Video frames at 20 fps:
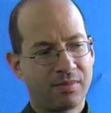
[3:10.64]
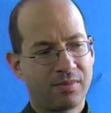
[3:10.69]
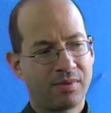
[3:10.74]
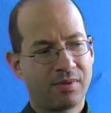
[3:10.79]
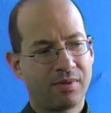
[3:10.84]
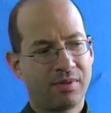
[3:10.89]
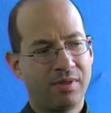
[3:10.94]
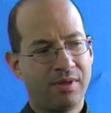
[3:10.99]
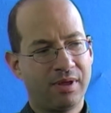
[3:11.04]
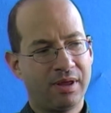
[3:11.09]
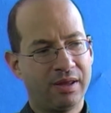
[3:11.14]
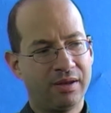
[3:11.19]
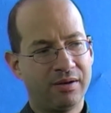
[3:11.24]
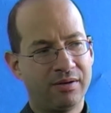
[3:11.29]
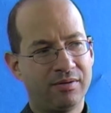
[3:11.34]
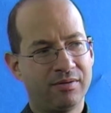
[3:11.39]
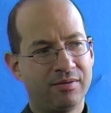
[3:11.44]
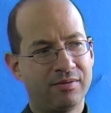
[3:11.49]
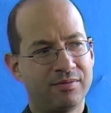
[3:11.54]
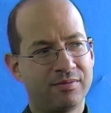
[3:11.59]

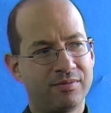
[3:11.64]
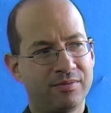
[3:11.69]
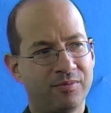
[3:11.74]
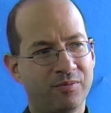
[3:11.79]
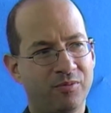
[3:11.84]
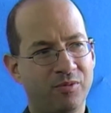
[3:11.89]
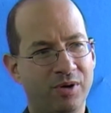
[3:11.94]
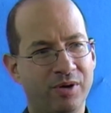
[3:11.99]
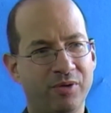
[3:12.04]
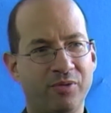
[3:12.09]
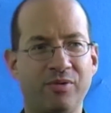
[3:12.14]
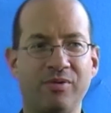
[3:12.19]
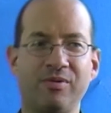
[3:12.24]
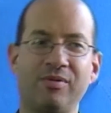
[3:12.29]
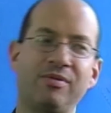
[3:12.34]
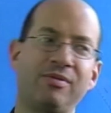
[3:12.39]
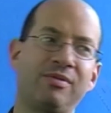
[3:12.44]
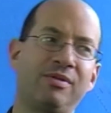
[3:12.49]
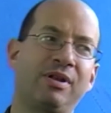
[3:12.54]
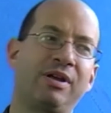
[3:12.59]
then one,
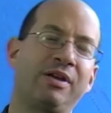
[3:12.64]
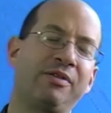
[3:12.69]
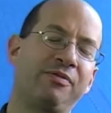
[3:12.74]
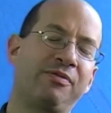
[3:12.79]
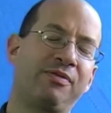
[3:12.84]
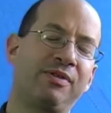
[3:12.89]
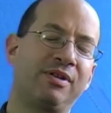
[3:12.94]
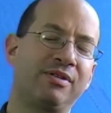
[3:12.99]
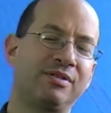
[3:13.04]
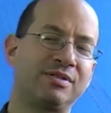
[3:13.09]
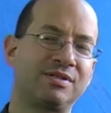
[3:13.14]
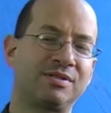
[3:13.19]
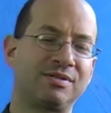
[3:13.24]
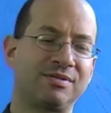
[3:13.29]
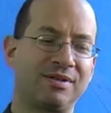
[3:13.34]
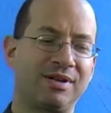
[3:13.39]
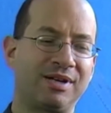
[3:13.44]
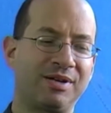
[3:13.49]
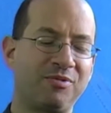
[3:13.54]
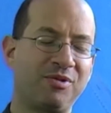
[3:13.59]
you know, I felt
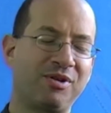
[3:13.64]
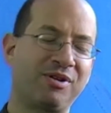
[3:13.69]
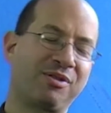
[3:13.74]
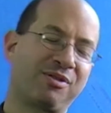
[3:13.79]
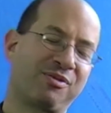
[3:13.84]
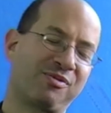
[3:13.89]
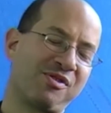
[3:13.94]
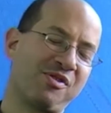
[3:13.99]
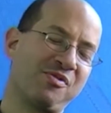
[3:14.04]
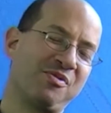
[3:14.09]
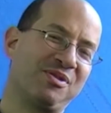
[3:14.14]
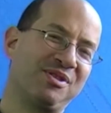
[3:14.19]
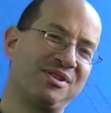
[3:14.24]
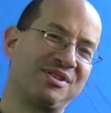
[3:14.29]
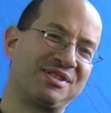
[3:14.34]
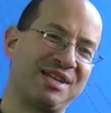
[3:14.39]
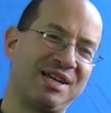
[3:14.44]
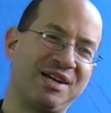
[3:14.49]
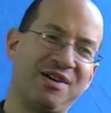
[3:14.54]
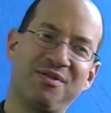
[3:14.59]
I want to throw in the
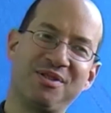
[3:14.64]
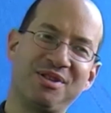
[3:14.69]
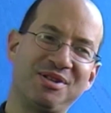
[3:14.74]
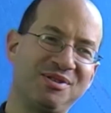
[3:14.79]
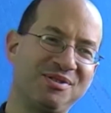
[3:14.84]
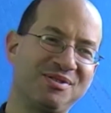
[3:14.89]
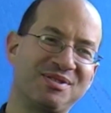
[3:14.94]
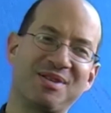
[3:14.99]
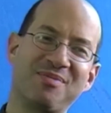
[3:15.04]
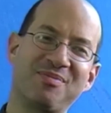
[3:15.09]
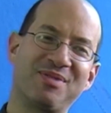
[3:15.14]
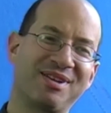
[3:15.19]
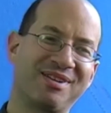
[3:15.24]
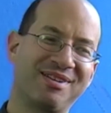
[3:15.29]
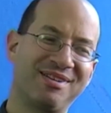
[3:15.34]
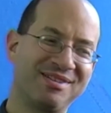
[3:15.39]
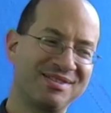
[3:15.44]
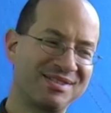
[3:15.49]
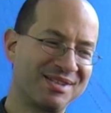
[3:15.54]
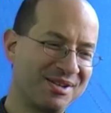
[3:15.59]
towel and do something else.